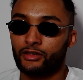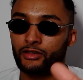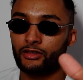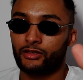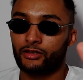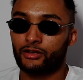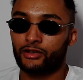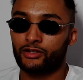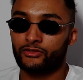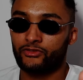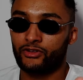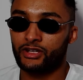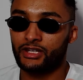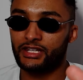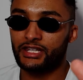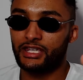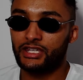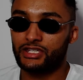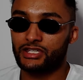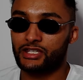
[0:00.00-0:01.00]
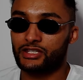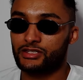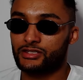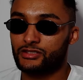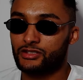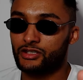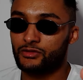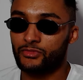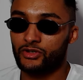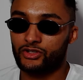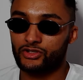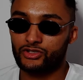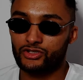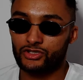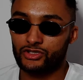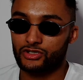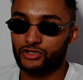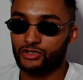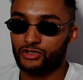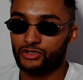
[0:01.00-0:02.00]
kind of unleashes too
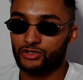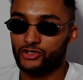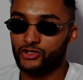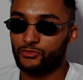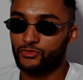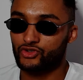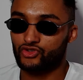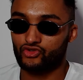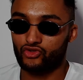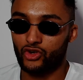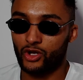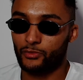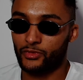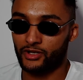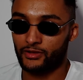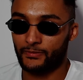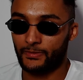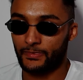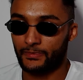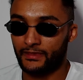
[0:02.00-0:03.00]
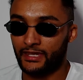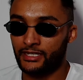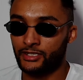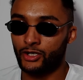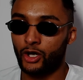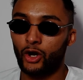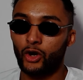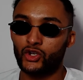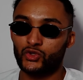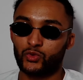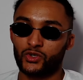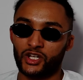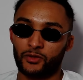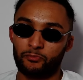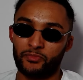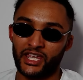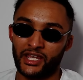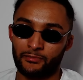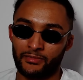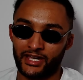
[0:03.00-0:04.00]
much, too much trauma. He knows what the
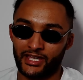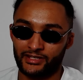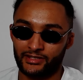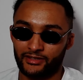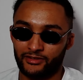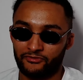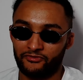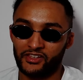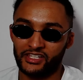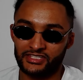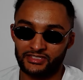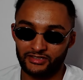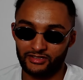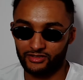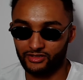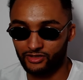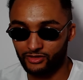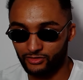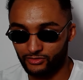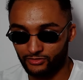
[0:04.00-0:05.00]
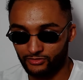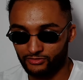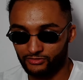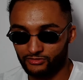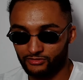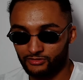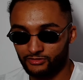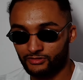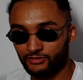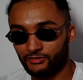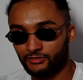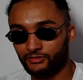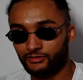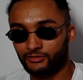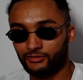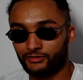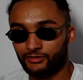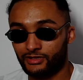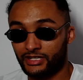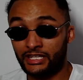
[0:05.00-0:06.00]
big man are fixing to do.
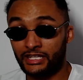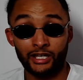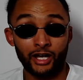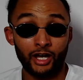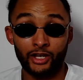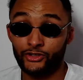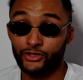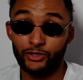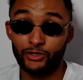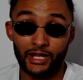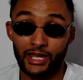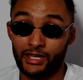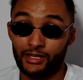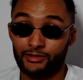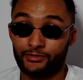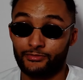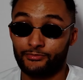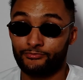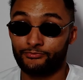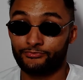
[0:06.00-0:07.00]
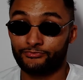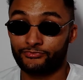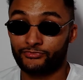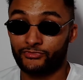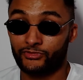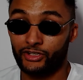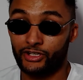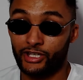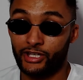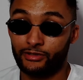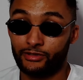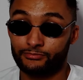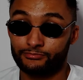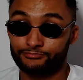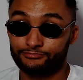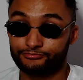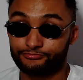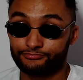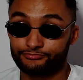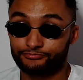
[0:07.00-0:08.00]
He can't do that. Yeah?
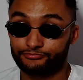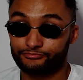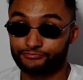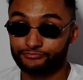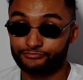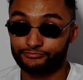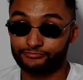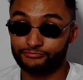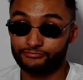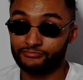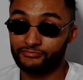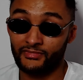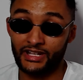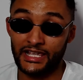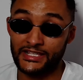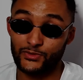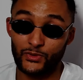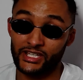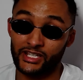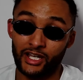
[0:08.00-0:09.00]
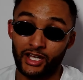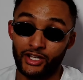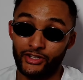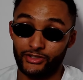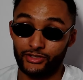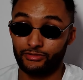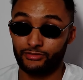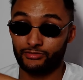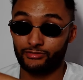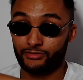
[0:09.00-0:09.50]
That's what he can't do.